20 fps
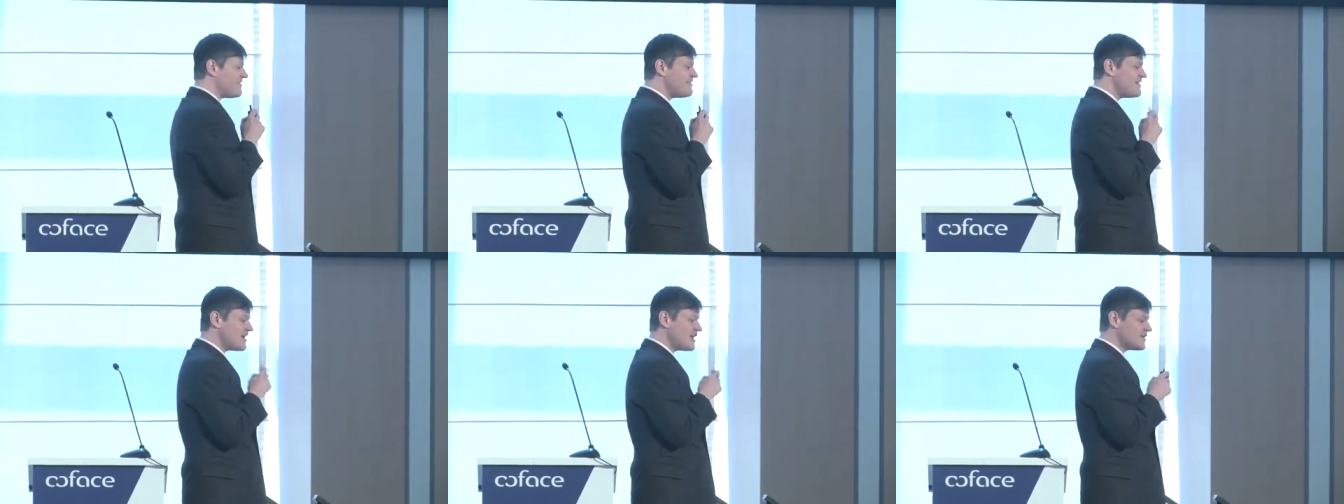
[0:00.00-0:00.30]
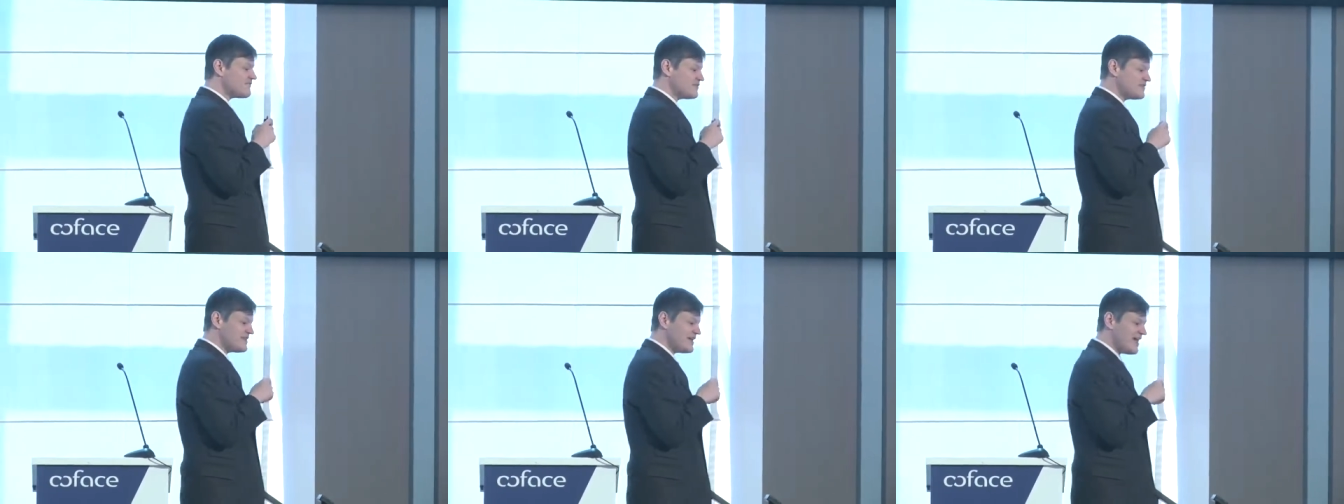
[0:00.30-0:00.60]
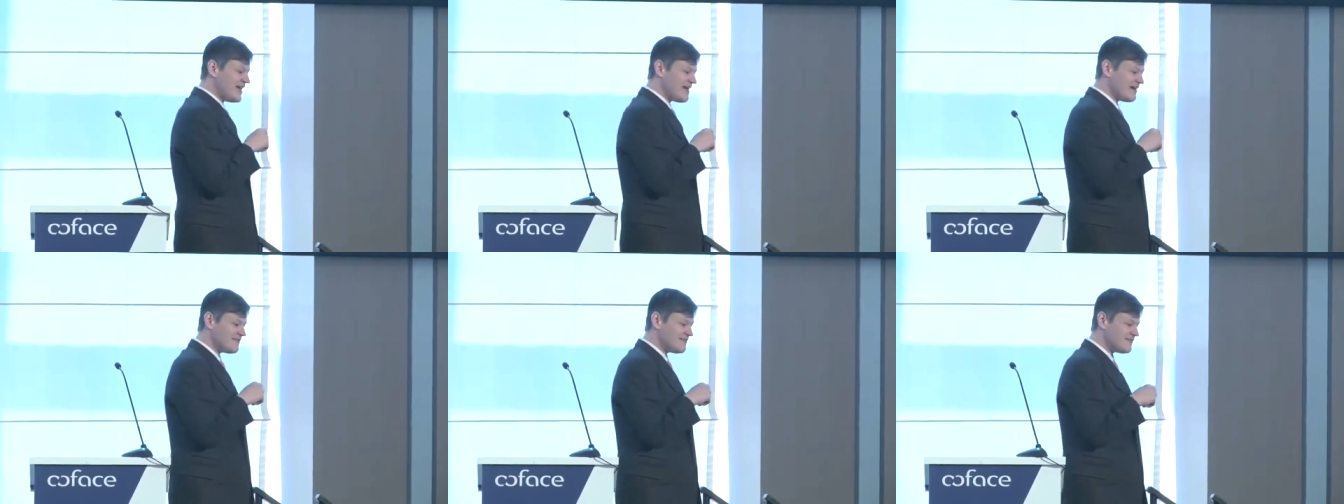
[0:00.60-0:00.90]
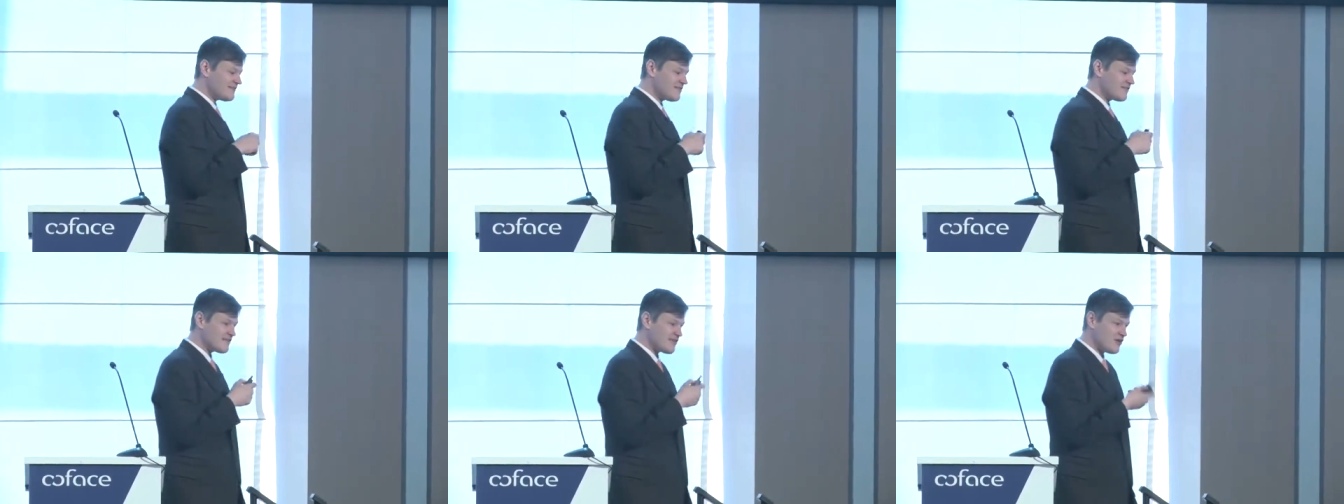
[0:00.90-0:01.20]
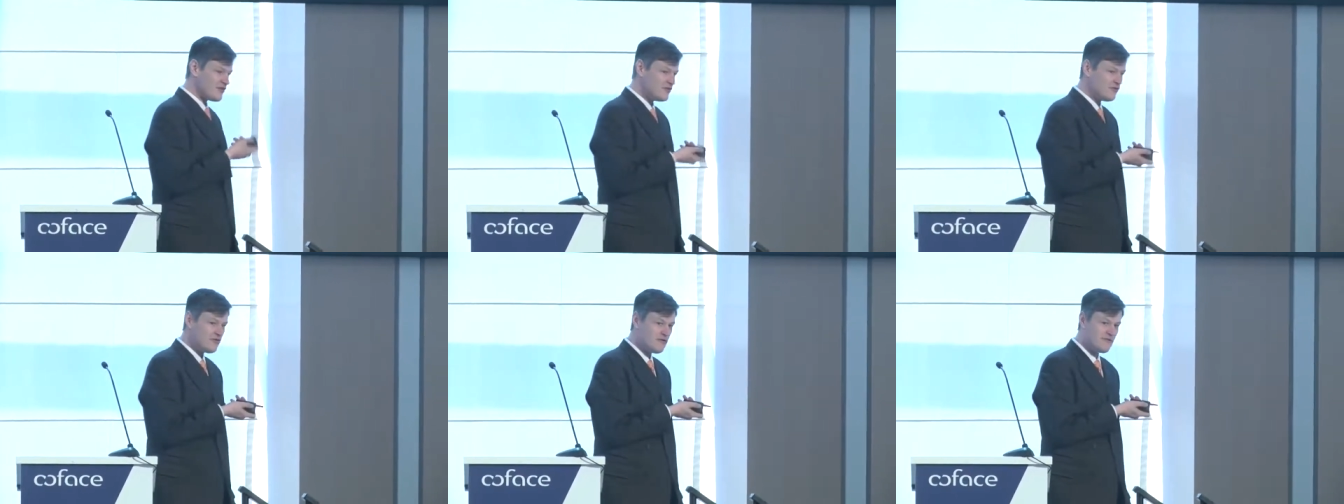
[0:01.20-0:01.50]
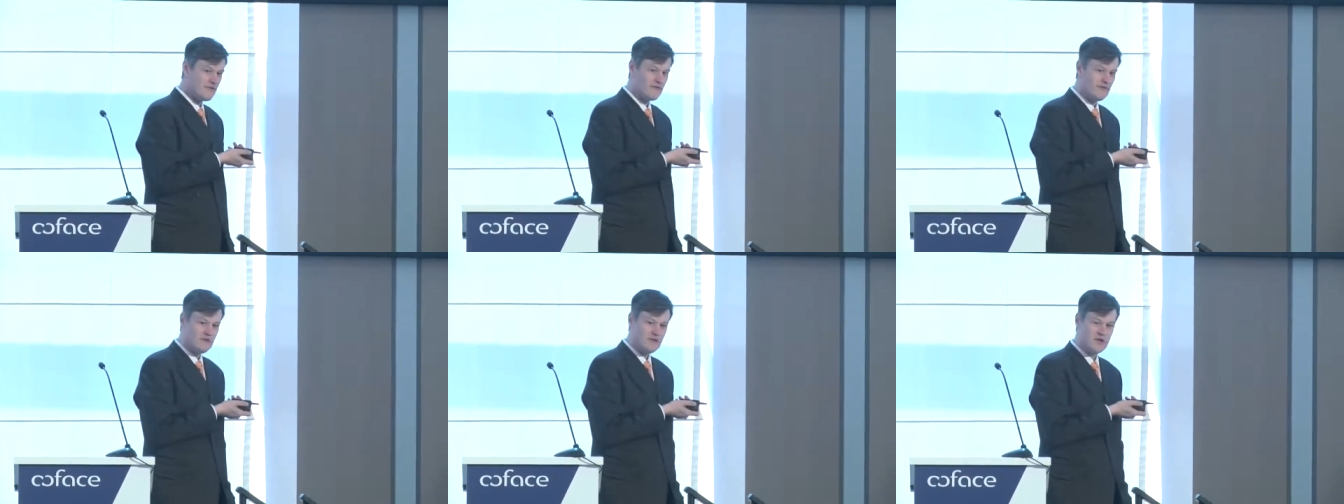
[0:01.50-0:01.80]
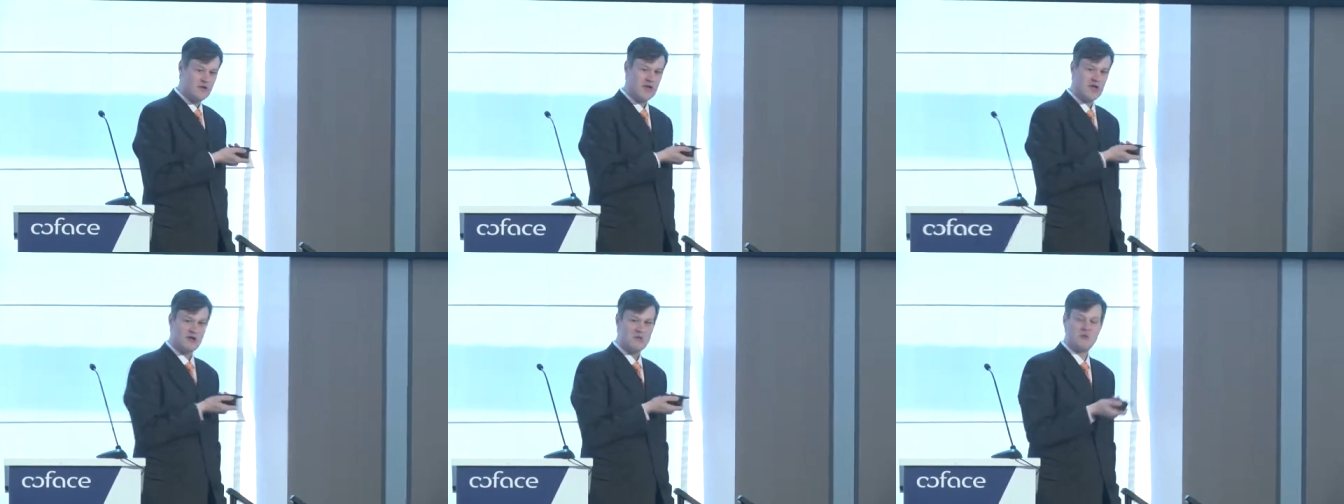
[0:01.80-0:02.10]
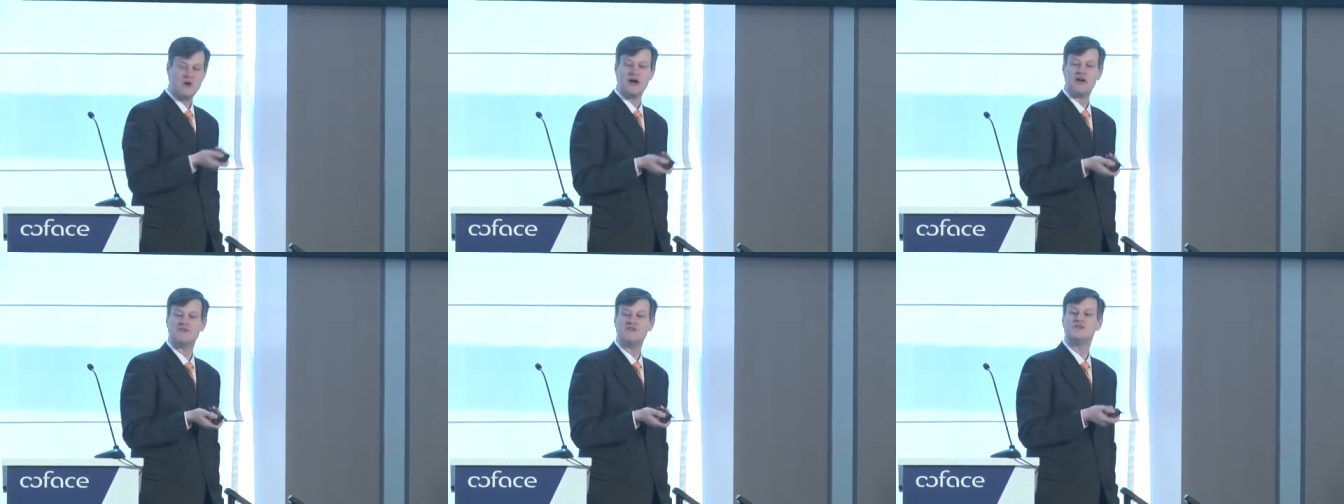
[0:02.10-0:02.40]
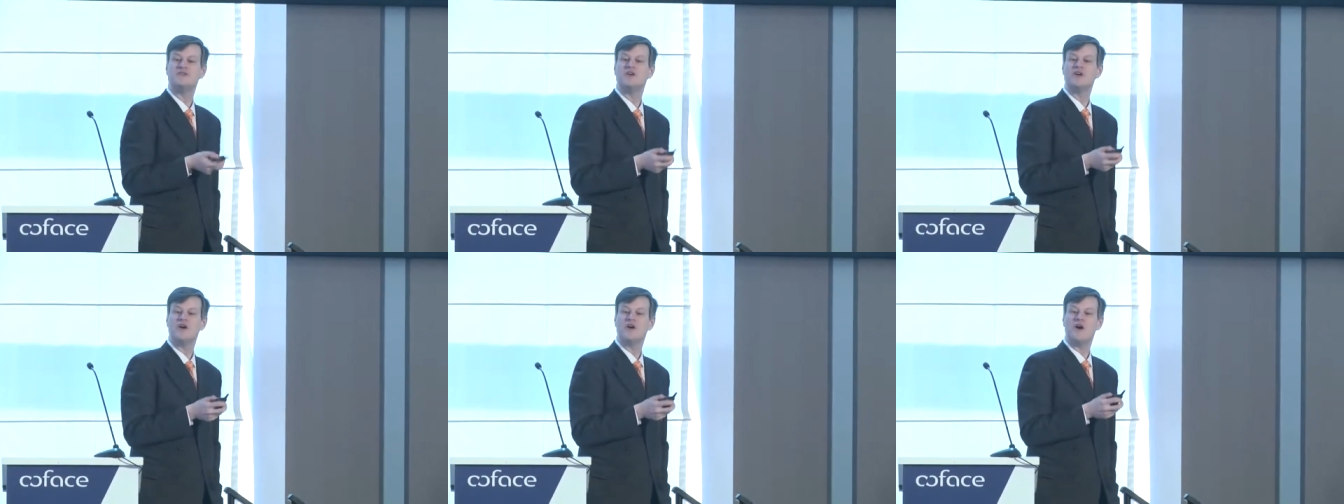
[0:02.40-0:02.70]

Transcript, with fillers: at the end of the day, this is all useful, but